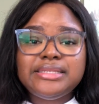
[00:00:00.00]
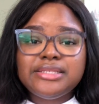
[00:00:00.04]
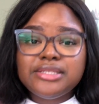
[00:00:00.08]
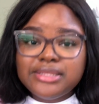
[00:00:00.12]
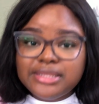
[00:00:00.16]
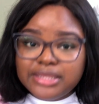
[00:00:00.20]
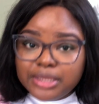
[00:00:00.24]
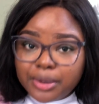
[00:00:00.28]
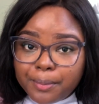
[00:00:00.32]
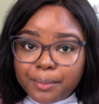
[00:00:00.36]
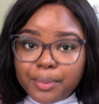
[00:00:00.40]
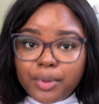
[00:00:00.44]

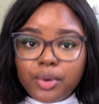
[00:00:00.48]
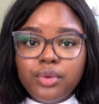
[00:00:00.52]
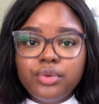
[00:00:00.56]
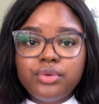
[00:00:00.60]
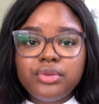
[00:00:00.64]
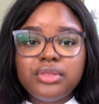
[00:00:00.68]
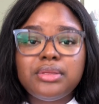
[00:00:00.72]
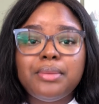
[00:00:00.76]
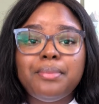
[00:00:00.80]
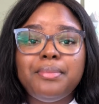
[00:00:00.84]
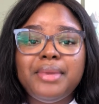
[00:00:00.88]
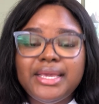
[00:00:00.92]
they're
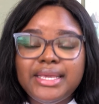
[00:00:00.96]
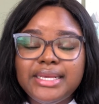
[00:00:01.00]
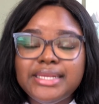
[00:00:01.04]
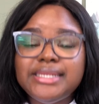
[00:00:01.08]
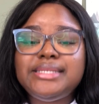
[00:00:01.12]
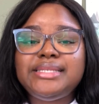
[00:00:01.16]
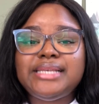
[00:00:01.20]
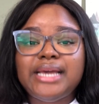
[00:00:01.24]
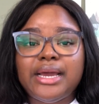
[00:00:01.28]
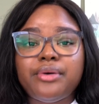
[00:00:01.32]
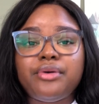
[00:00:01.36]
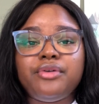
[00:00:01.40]
both making
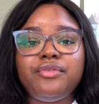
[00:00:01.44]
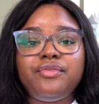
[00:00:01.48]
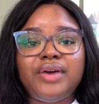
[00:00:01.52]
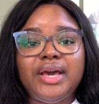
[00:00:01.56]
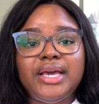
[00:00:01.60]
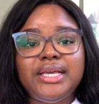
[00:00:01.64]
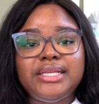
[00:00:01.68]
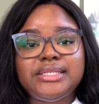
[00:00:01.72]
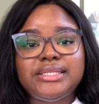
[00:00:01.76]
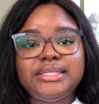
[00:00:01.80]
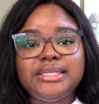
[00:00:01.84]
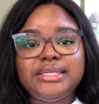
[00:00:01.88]

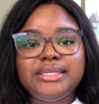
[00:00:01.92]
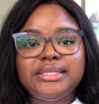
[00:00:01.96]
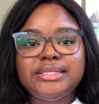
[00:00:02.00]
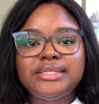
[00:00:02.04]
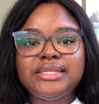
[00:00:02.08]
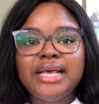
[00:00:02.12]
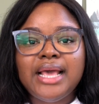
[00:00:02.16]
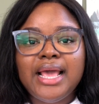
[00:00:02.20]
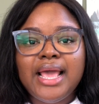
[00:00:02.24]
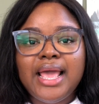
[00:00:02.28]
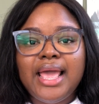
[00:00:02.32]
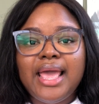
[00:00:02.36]
sacrifices.
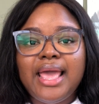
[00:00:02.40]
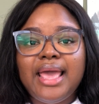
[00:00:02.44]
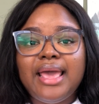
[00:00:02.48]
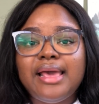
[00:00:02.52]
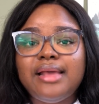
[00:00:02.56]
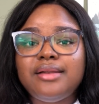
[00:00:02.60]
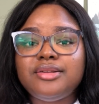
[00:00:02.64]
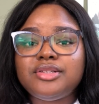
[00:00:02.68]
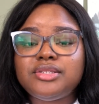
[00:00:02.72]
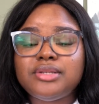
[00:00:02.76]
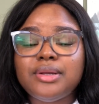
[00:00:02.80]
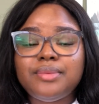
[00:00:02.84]

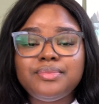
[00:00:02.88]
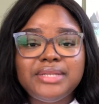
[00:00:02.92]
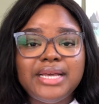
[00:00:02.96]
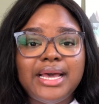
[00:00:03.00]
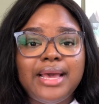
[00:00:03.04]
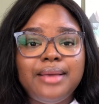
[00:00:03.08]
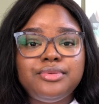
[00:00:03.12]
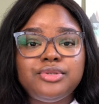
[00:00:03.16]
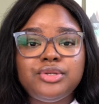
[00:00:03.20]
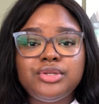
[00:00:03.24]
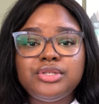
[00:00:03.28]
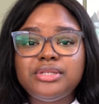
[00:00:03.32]
And
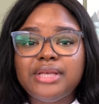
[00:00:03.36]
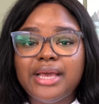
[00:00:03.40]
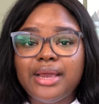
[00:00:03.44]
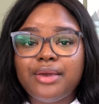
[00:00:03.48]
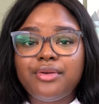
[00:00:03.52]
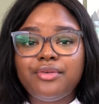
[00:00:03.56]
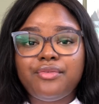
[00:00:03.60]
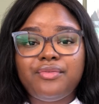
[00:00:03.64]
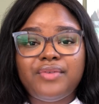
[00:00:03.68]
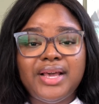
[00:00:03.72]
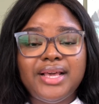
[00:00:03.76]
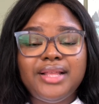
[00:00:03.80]
sometimes a
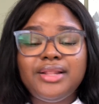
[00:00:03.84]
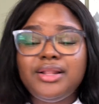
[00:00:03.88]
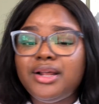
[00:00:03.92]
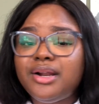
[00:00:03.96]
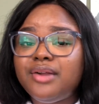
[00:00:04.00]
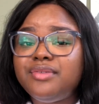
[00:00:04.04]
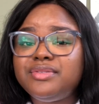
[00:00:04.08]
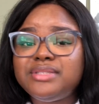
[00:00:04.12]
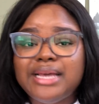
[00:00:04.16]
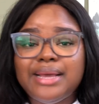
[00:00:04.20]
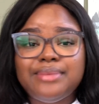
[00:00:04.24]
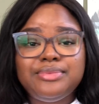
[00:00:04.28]
lot
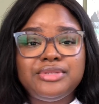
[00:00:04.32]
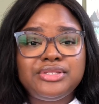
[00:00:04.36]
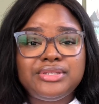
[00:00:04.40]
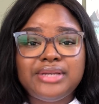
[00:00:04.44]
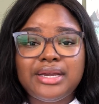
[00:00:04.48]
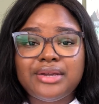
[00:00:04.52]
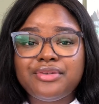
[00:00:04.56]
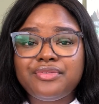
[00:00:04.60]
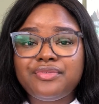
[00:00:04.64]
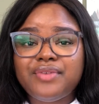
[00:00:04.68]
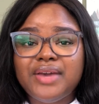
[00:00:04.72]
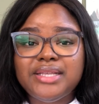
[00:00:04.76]
of times those
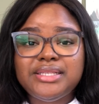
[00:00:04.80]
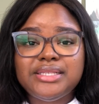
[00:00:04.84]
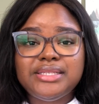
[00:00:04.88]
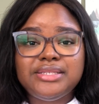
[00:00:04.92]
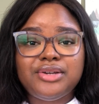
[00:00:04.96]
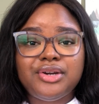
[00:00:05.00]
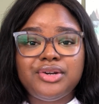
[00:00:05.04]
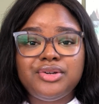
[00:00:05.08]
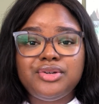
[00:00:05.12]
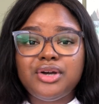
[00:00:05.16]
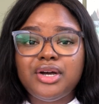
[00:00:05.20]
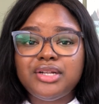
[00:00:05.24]
sacrifices
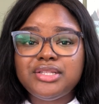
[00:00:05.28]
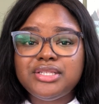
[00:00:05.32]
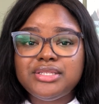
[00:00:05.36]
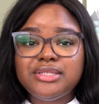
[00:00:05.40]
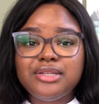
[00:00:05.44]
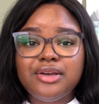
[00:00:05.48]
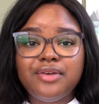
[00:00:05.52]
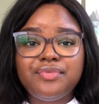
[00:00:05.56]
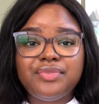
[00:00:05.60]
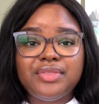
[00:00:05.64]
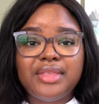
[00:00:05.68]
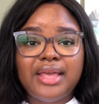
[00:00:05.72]
are not
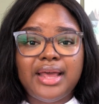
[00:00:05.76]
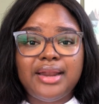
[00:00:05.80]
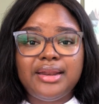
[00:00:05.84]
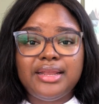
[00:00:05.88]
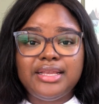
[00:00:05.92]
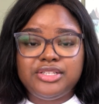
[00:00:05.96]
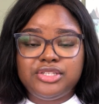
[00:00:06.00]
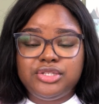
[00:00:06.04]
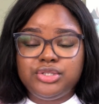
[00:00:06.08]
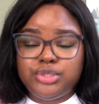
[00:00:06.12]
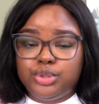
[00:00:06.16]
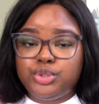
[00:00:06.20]
stuff that
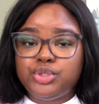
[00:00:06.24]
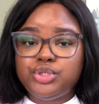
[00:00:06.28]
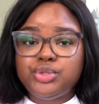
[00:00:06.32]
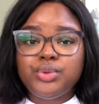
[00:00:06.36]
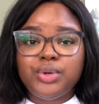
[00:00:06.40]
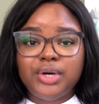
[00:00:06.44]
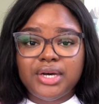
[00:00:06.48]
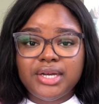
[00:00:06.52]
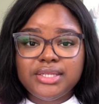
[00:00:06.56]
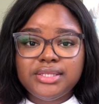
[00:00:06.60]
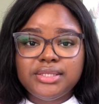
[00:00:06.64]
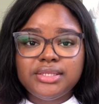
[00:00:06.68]
is known
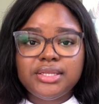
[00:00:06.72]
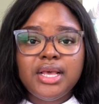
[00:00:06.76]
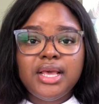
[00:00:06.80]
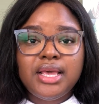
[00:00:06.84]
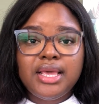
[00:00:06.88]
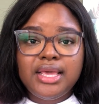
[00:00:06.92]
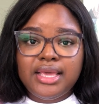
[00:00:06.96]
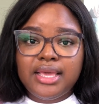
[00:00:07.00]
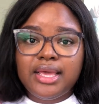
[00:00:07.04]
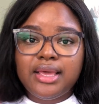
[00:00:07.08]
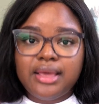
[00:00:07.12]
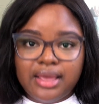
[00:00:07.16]
to us.
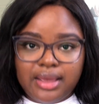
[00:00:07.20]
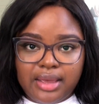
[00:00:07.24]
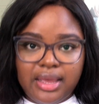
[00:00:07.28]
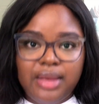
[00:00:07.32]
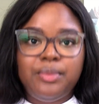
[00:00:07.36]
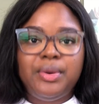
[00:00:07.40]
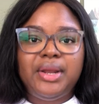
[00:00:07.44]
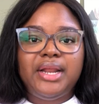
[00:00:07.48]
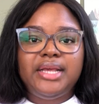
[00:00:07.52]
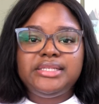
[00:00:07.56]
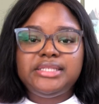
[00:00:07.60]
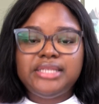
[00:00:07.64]

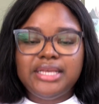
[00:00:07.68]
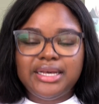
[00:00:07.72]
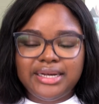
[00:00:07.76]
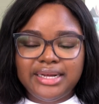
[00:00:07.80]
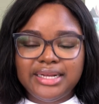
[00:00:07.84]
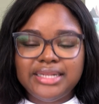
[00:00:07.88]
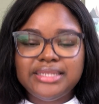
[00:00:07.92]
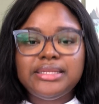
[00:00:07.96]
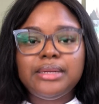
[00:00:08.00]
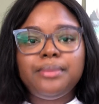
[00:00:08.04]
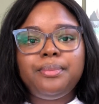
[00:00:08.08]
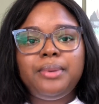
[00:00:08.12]
And when I say us, the